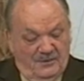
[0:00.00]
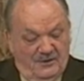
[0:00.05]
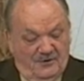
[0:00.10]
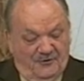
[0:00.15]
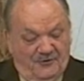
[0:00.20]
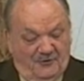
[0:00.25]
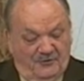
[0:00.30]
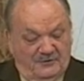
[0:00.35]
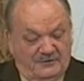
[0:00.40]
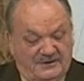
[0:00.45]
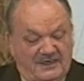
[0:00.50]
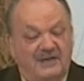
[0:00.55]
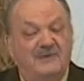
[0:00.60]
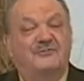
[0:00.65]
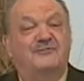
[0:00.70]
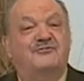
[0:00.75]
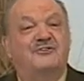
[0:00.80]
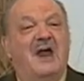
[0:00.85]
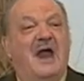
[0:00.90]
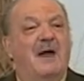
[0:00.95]
the
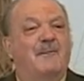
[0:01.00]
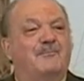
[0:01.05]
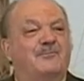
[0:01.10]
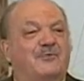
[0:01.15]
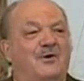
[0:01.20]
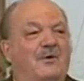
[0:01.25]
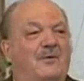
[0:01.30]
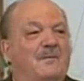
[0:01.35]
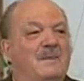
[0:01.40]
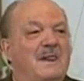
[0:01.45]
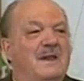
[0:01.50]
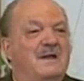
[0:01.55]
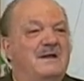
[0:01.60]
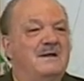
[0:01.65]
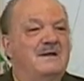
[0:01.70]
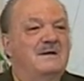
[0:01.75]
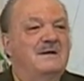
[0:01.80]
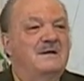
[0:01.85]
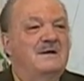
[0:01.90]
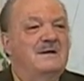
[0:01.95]
13th chapter,
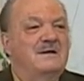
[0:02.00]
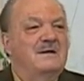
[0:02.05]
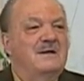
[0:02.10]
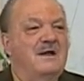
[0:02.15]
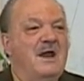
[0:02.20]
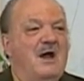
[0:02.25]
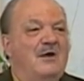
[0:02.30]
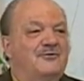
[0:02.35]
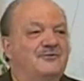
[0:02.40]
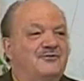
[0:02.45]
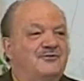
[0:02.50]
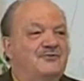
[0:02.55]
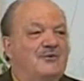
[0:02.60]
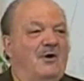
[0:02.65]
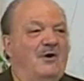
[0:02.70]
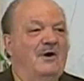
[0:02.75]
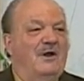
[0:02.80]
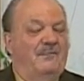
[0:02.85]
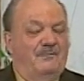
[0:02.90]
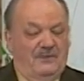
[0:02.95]
and I'll
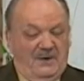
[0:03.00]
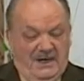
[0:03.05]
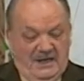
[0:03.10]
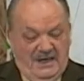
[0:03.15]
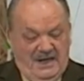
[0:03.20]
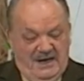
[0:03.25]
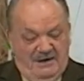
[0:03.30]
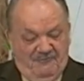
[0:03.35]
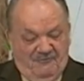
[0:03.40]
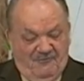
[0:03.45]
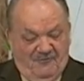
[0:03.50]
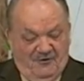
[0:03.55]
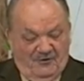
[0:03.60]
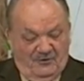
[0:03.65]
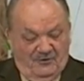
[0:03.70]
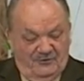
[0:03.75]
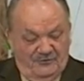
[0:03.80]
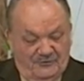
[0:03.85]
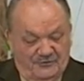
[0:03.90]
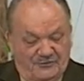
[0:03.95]
start at the 8th
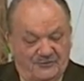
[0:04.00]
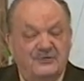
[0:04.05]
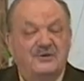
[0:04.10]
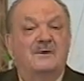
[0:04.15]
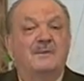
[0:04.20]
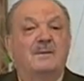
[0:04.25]
verse.